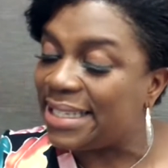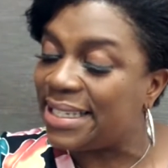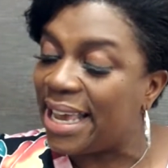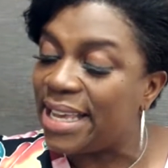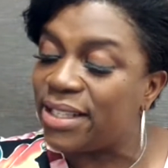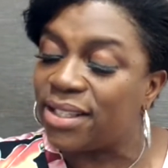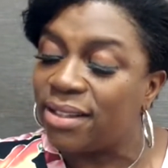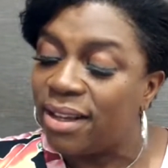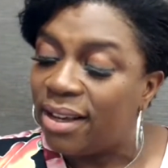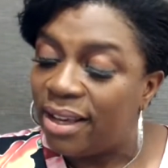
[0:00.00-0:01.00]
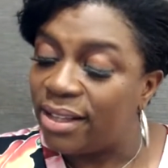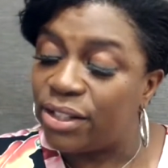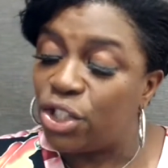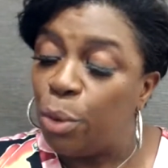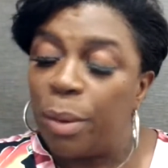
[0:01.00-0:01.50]
Today is
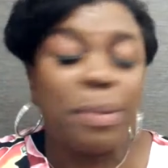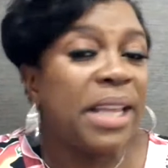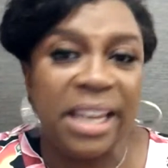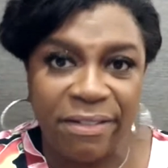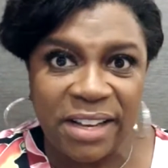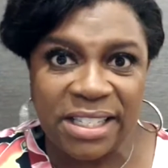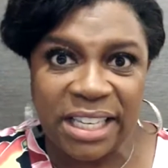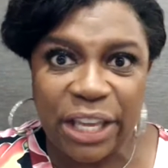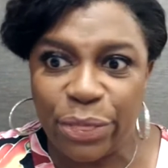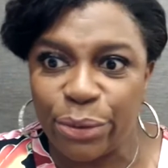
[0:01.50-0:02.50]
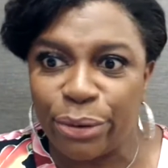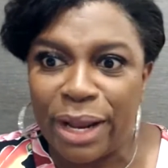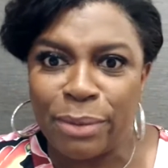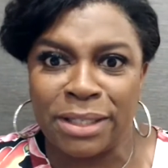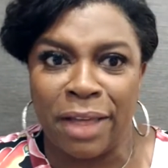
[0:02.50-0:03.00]
super plenty for us to get through.
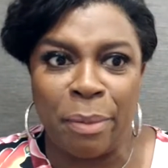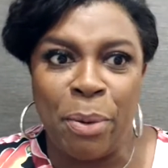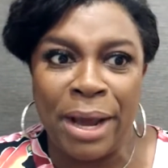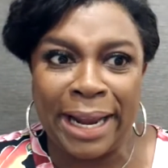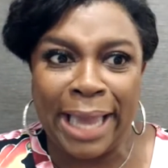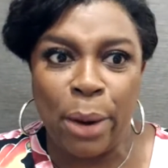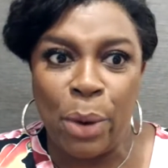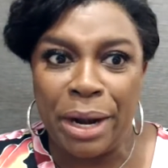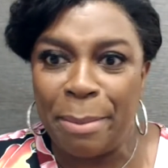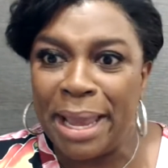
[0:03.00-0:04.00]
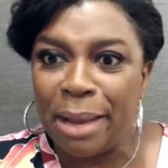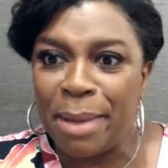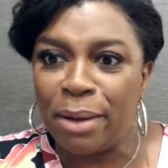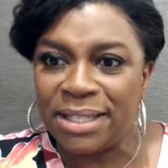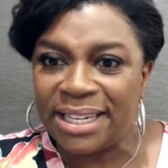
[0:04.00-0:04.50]
That was the other point I kind of wanted to make
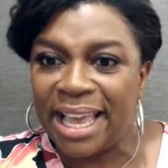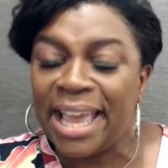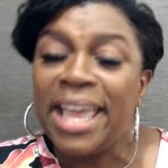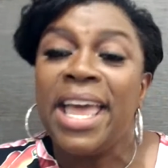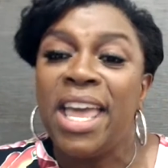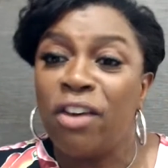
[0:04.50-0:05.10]
about today.